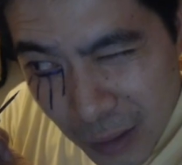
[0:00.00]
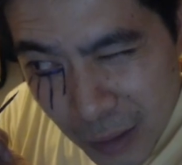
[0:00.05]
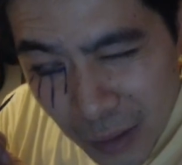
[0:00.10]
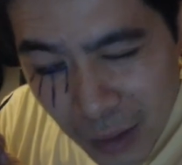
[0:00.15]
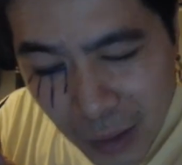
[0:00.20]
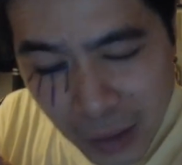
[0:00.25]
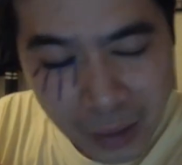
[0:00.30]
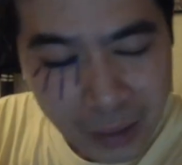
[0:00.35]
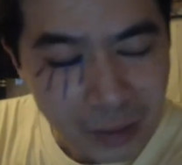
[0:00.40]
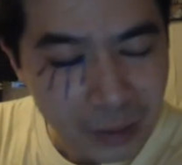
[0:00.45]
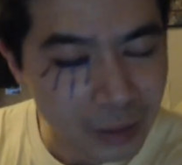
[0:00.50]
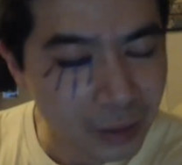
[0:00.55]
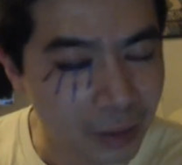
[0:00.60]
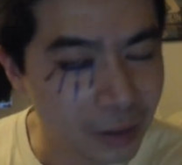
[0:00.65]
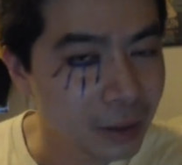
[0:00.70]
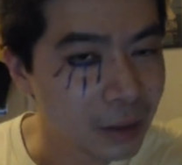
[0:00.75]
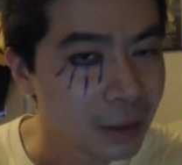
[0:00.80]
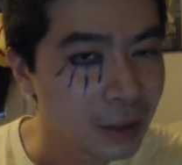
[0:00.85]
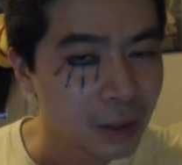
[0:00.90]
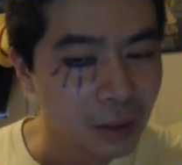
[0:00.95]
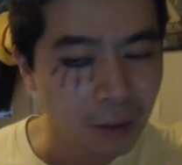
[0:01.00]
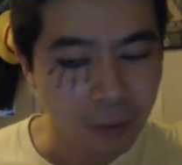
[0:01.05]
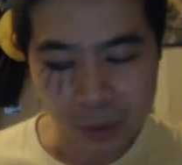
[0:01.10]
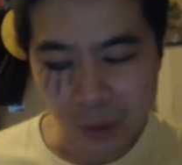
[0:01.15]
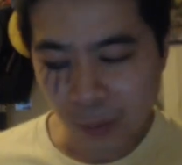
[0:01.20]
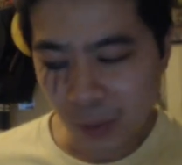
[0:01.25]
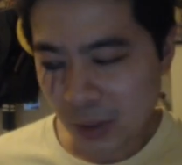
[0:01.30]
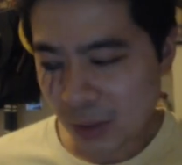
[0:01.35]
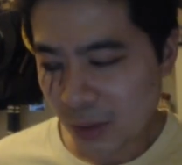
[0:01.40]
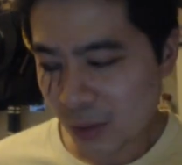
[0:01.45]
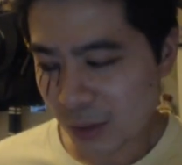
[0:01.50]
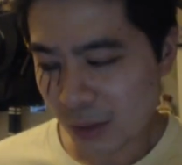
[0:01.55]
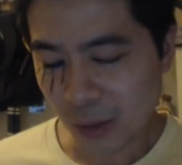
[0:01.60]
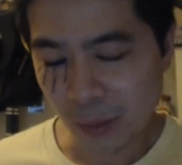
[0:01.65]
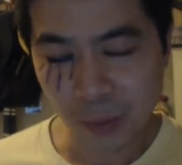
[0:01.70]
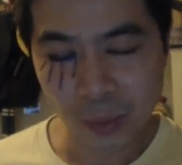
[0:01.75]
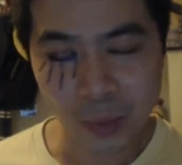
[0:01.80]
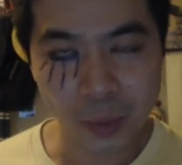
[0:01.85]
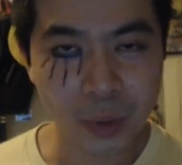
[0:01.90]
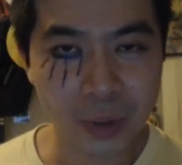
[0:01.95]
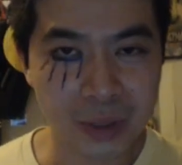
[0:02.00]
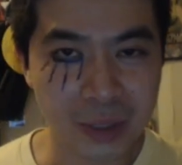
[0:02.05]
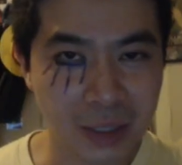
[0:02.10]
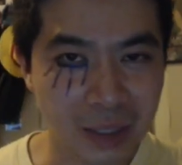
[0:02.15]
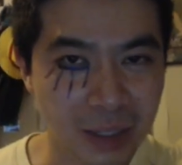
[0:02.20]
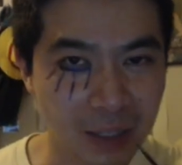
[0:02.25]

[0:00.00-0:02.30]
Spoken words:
Okay, so what I'm going to do is pause it,